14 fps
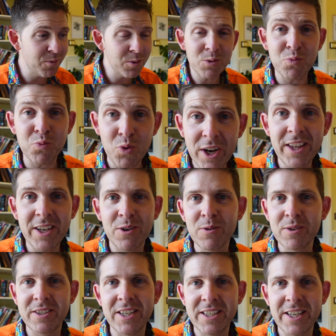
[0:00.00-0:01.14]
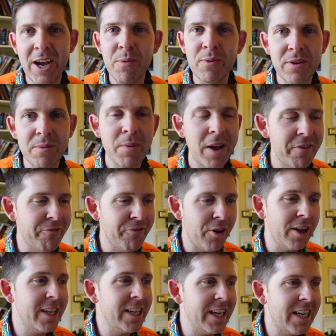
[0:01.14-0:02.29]
was really cool to sit down with them and
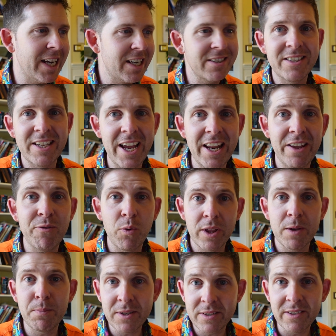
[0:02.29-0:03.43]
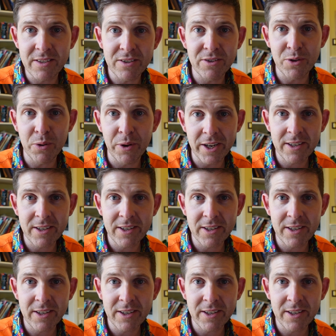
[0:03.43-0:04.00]
finally get an understanding for what their business is doing.